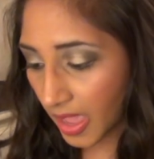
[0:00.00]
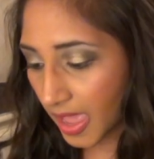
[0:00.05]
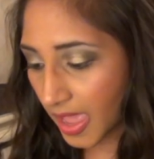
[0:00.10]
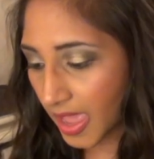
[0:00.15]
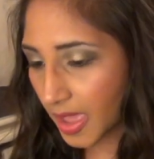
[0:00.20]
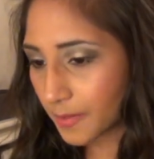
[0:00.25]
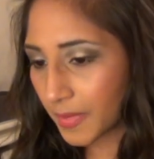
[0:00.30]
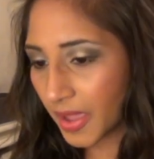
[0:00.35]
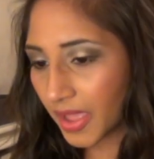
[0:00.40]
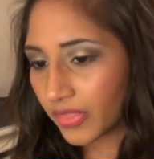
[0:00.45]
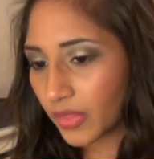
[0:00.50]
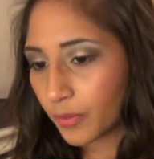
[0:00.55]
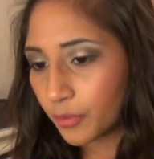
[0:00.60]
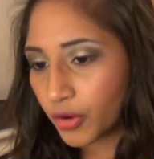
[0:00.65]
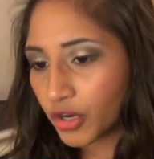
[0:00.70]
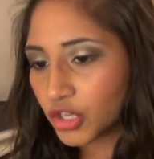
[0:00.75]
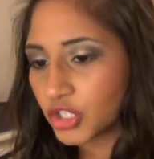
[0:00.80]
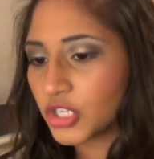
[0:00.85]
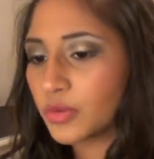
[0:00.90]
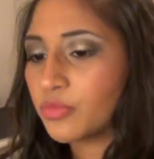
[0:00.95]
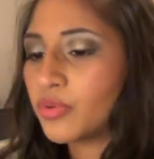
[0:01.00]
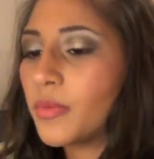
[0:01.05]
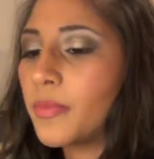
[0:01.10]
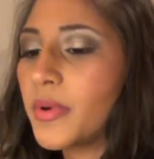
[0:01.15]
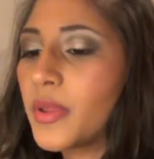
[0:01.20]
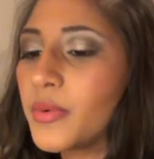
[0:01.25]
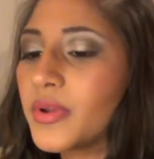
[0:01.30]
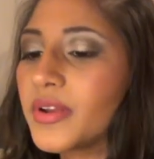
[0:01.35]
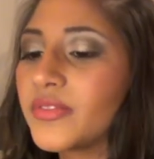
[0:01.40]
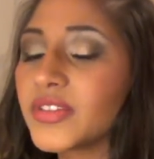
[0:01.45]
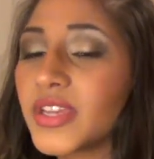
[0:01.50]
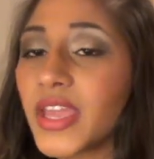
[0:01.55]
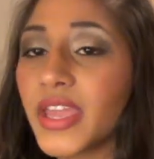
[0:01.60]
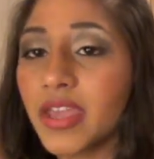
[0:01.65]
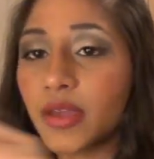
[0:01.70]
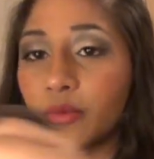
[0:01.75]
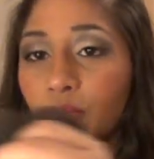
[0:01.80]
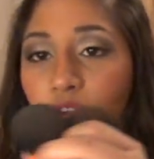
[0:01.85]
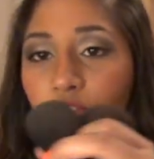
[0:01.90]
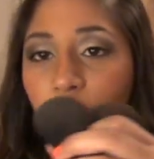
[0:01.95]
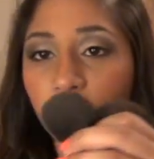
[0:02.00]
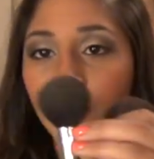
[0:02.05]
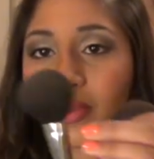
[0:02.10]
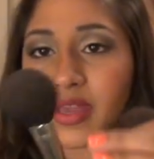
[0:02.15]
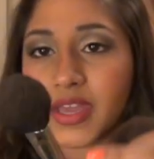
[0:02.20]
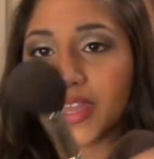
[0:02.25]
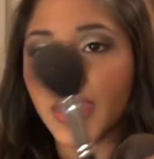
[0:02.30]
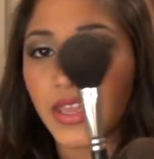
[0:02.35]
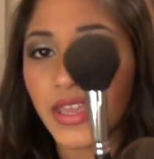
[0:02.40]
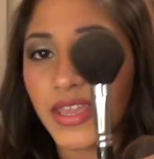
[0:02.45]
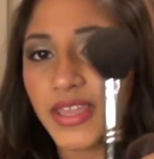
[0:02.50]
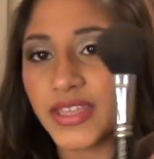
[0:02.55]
And the brush I probably would have taken with me